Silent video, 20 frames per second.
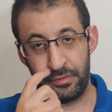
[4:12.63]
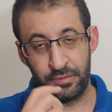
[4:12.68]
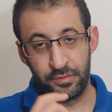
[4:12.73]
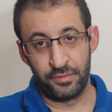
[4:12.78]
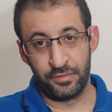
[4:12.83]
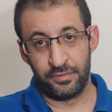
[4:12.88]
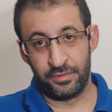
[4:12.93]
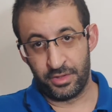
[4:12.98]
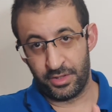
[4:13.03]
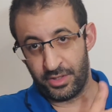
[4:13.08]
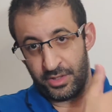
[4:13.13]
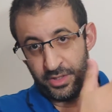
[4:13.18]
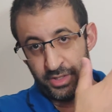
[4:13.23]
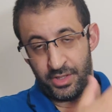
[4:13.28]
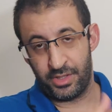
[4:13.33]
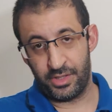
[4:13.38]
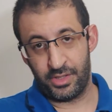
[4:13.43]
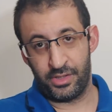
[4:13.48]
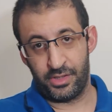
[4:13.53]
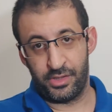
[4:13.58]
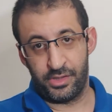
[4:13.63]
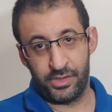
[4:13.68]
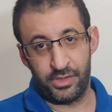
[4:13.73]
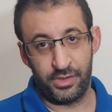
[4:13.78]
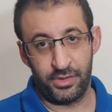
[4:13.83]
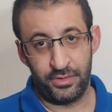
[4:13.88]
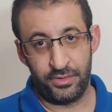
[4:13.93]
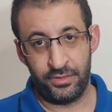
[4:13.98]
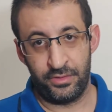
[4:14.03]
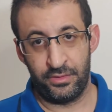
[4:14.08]

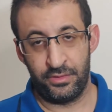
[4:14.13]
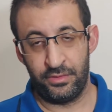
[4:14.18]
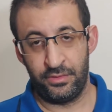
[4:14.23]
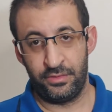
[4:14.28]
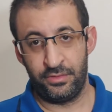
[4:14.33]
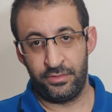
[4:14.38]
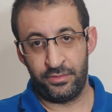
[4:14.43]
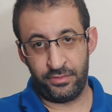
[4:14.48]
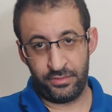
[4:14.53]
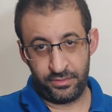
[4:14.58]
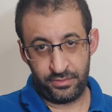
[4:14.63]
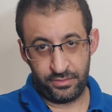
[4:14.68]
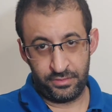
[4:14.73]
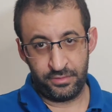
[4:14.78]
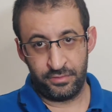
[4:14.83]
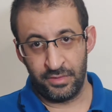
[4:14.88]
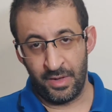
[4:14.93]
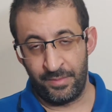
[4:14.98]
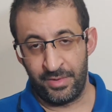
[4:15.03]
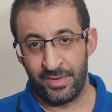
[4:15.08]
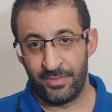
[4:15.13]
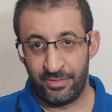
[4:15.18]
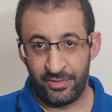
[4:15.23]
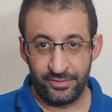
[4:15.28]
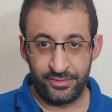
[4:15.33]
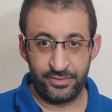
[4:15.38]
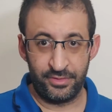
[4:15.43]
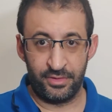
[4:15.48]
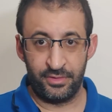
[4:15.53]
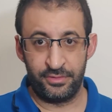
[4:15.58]
to
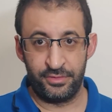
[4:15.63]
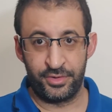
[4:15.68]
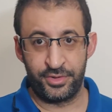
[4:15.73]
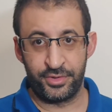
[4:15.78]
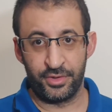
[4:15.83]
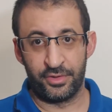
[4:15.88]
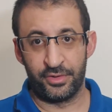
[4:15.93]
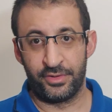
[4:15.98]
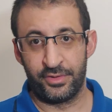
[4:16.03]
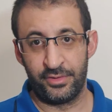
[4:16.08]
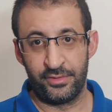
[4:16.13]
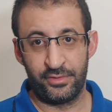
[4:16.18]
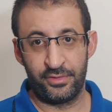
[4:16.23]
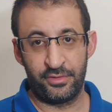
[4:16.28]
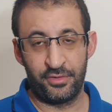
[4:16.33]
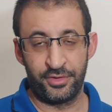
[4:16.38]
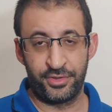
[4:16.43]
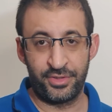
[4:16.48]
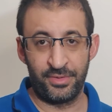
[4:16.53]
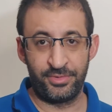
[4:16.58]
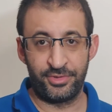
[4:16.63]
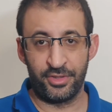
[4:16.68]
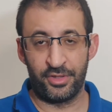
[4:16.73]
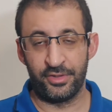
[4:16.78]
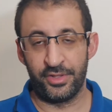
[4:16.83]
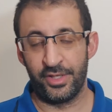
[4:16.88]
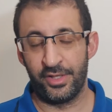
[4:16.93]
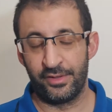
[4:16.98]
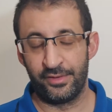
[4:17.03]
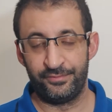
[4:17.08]
implement the sort, custom
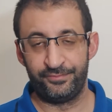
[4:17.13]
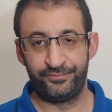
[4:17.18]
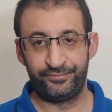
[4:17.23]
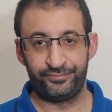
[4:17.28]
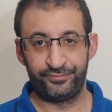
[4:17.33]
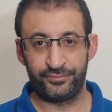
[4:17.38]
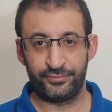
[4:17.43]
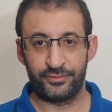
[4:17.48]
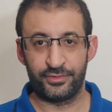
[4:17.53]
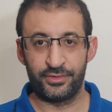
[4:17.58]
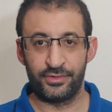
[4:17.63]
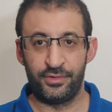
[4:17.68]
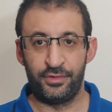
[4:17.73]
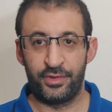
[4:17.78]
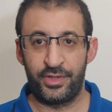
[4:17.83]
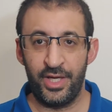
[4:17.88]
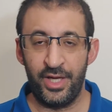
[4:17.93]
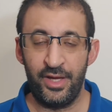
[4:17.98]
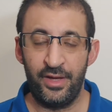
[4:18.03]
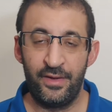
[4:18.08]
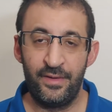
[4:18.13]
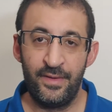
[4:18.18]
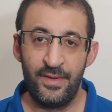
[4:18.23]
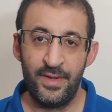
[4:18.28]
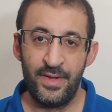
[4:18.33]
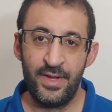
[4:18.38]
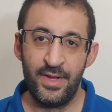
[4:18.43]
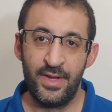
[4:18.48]
sorting. Okay?